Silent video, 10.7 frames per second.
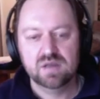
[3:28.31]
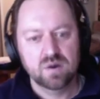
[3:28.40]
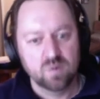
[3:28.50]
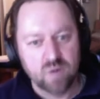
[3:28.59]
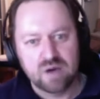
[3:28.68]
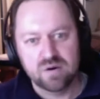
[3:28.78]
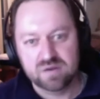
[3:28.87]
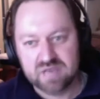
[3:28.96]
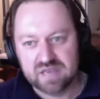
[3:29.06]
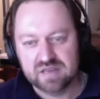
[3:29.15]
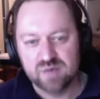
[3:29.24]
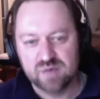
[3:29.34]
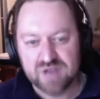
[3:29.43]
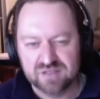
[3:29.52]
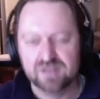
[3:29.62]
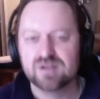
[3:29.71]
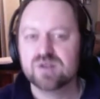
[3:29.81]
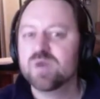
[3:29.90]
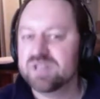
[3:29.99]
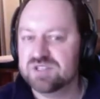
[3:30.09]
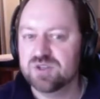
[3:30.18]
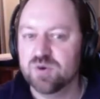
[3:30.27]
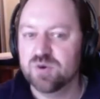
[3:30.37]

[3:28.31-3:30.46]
wow, okay, I'm trying to learn what he's doing.